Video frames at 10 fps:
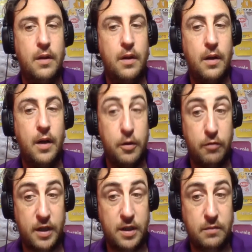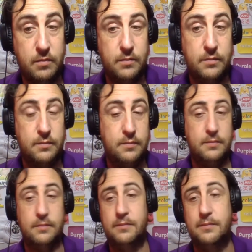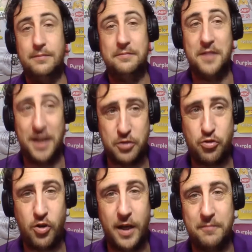Are you ready? Let's try.